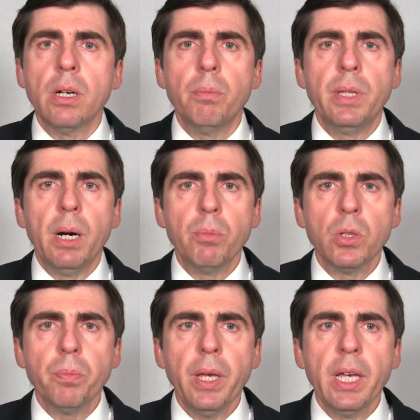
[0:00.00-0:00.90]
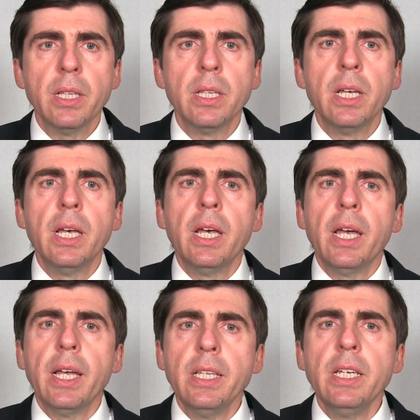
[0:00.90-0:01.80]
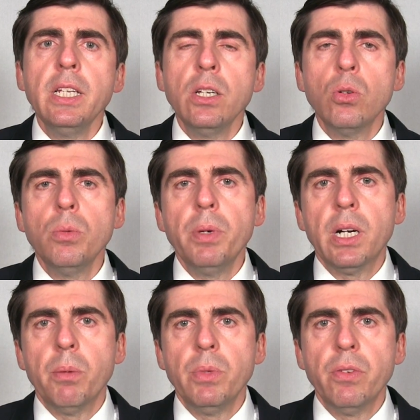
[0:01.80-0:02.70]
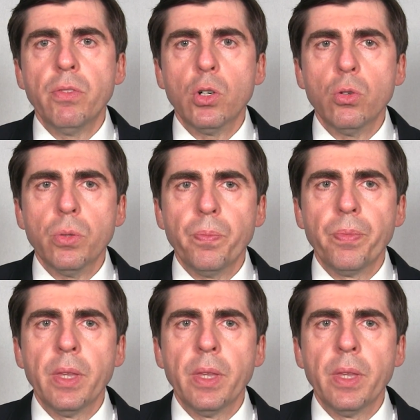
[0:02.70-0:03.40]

abdominal pain, and eating could become difficult.